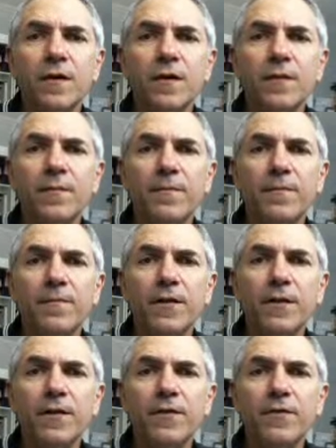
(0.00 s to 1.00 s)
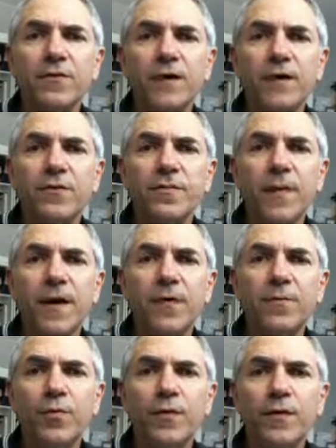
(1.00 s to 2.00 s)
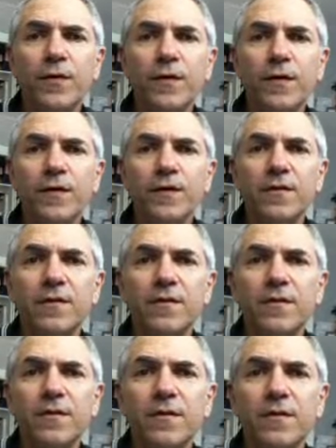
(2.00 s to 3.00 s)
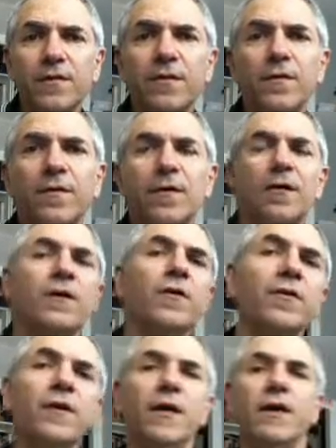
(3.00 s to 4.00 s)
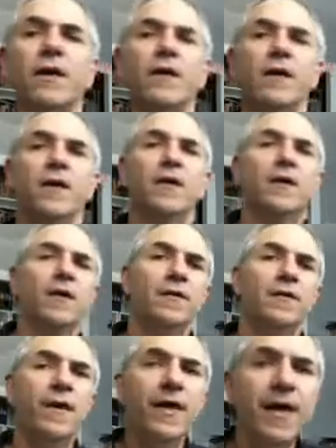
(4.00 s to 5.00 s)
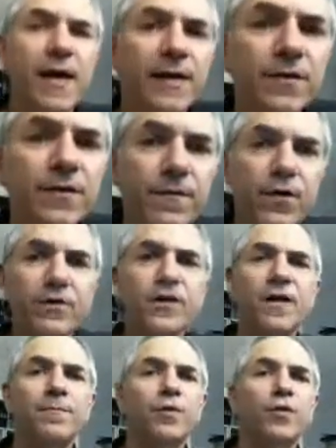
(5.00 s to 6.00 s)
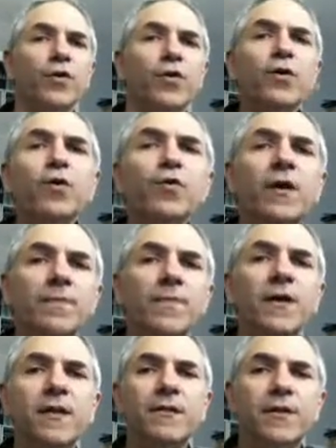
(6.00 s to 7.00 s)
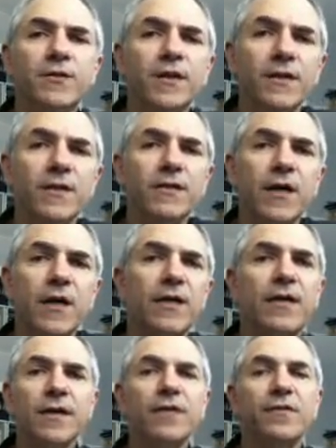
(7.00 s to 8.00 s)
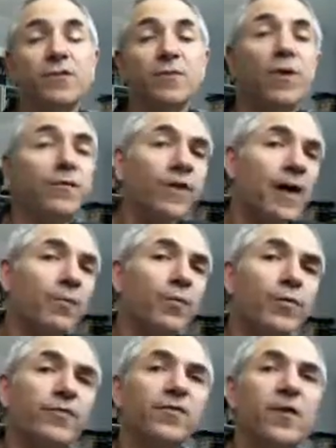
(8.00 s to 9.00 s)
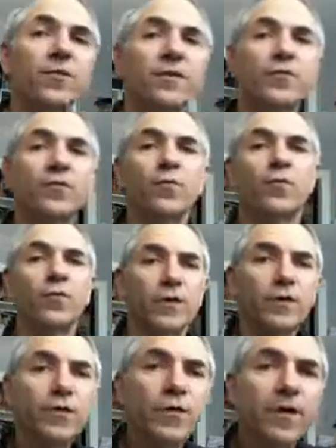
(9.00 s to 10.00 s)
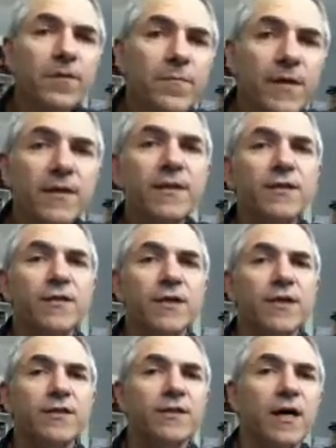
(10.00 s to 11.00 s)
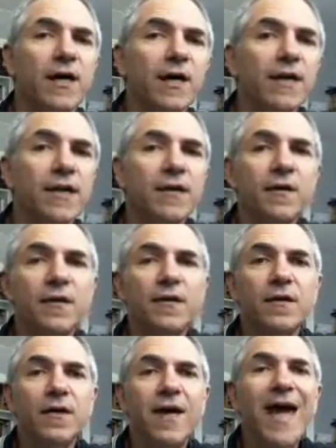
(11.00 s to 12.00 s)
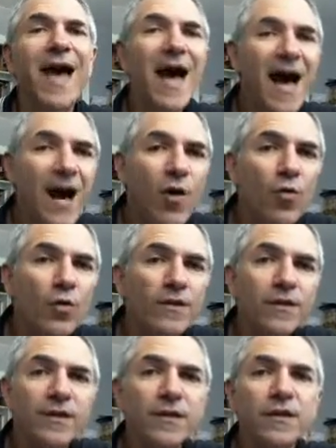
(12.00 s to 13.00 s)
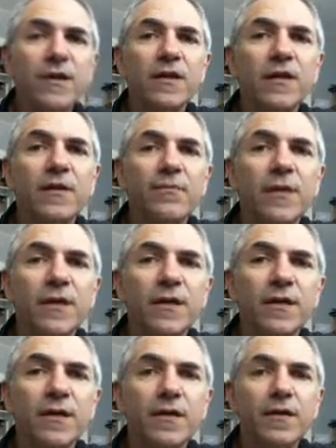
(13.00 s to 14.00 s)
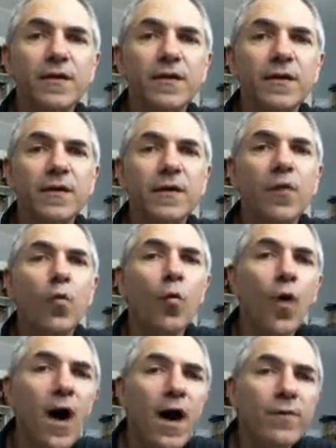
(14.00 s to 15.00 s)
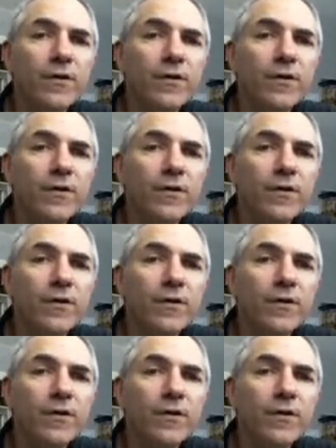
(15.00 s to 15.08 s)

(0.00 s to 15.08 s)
I'm finding those on the PowerPoint here. So, okay. They ask, for example, who committed the genocide? And again, there's some overlap with Semlin's work. Who committed the genocide? How was it committed? Why